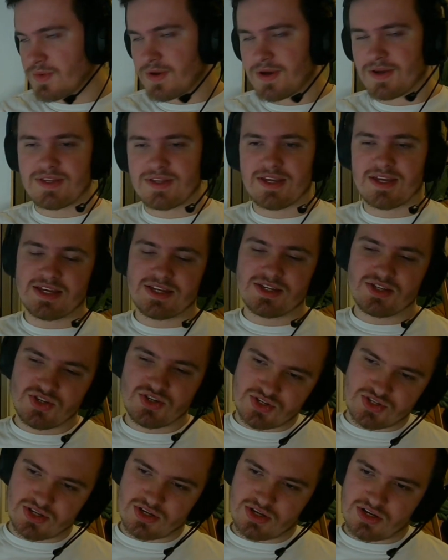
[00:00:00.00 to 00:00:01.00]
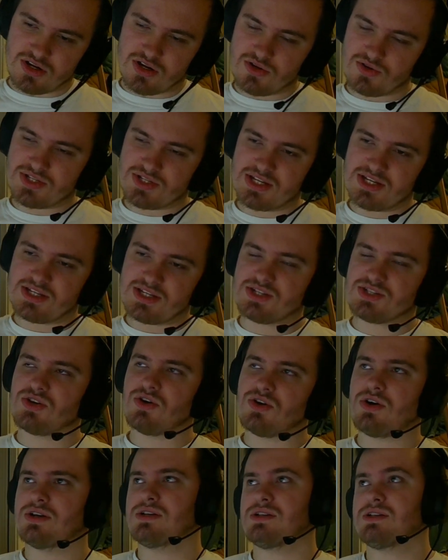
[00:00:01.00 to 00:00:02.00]
I think it's just a closely
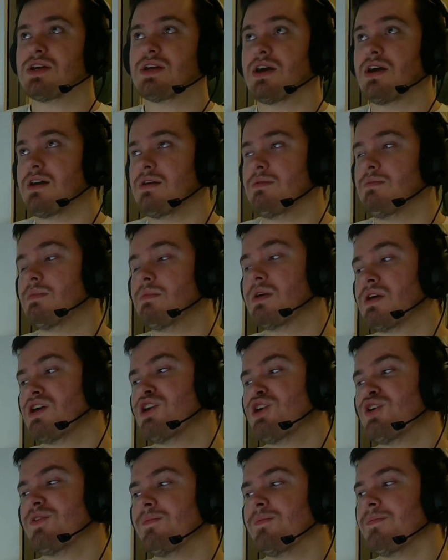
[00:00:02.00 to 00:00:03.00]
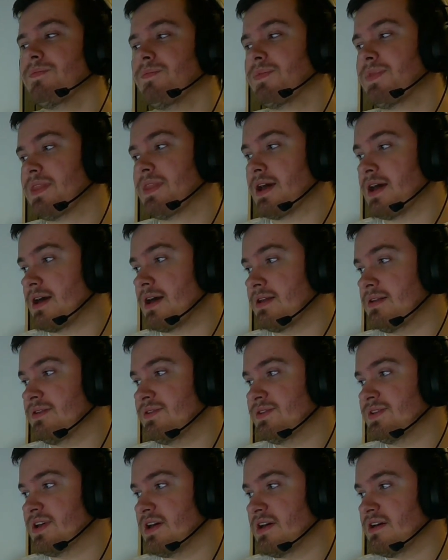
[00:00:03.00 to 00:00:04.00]
decided game,
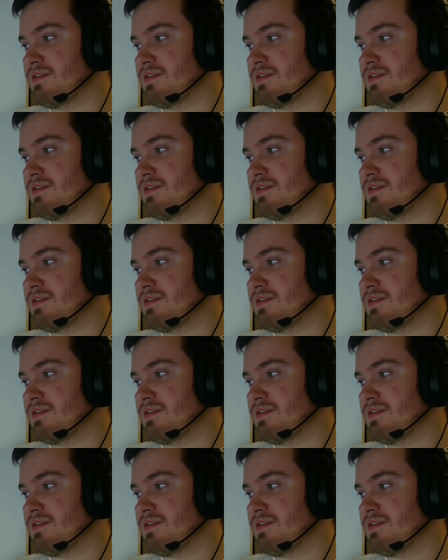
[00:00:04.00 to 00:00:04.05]
and